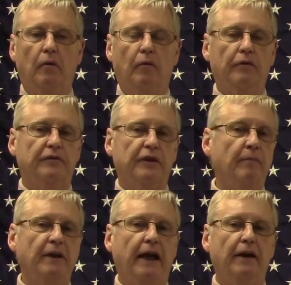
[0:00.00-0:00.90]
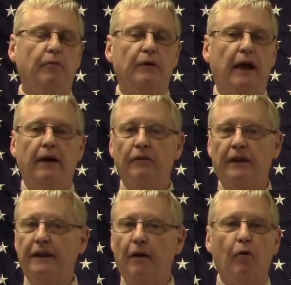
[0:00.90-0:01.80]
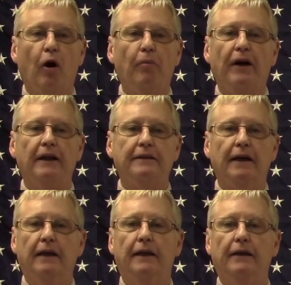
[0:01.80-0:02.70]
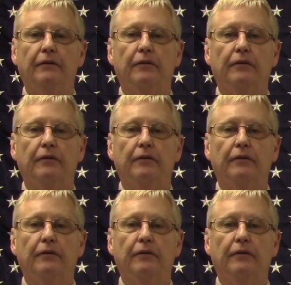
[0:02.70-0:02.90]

Well, someday, I don't think they were open on Sundays.